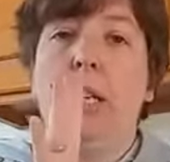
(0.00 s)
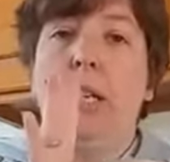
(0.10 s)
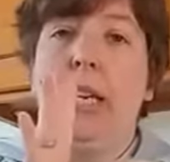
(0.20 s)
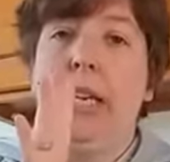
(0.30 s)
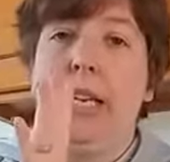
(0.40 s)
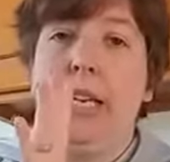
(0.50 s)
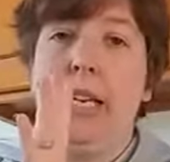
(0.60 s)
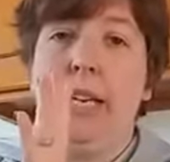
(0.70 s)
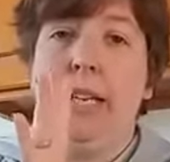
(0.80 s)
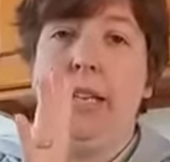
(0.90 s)
Key,
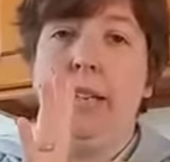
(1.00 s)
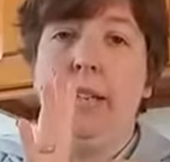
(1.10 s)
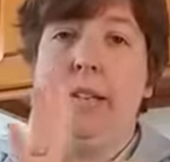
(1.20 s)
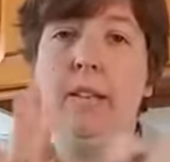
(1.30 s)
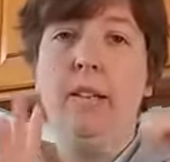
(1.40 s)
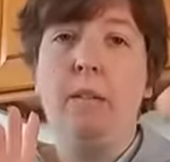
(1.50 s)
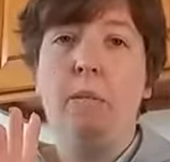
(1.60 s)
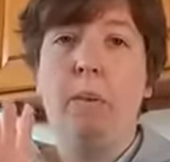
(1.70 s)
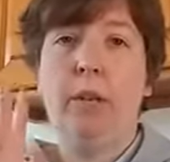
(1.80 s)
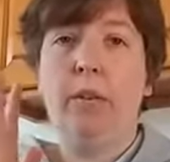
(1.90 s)

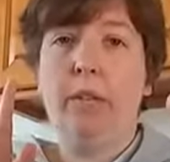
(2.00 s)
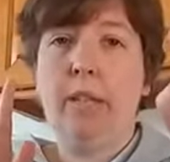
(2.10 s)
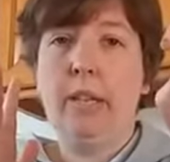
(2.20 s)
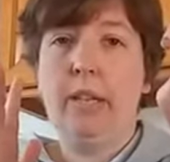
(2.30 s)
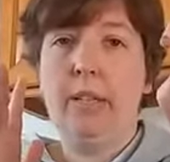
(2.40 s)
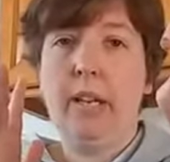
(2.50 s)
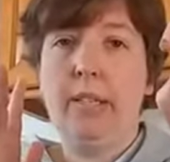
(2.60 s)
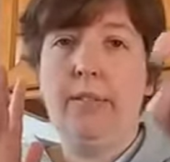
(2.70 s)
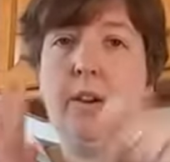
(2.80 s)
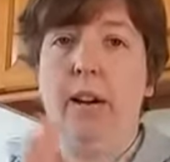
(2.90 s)
we use a
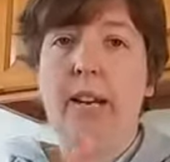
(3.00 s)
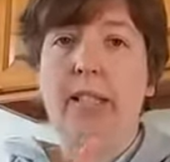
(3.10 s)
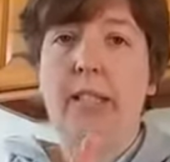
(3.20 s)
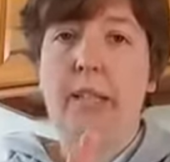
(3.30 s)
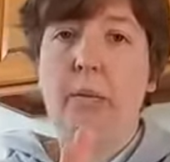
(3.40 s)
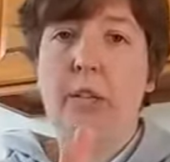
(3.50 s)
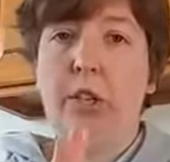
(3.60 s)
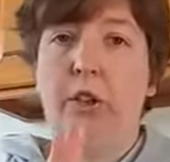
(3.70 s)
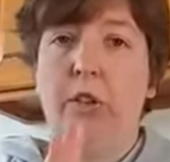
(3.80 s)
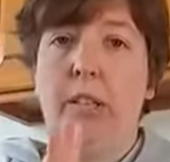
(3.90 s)
classifier X and we
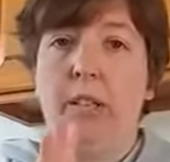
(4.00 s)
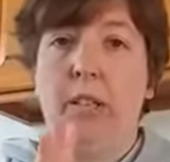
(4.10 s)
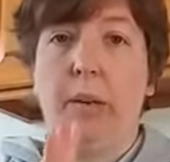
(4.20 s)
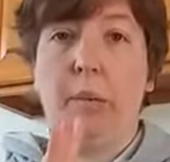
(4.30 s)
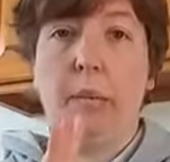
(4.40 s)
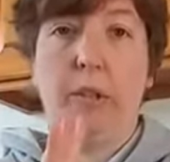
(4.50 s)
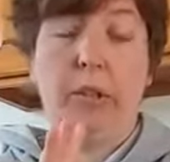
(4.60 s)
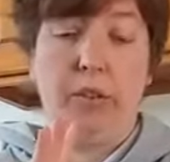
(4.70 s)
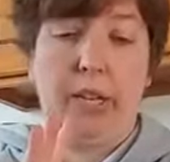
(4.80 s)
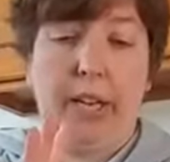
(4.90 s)
turn it like we would
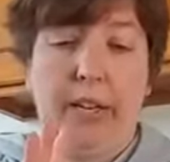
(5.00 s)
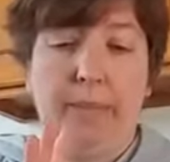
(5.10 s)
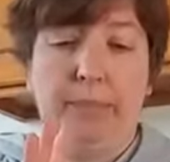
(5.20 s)
turn a key.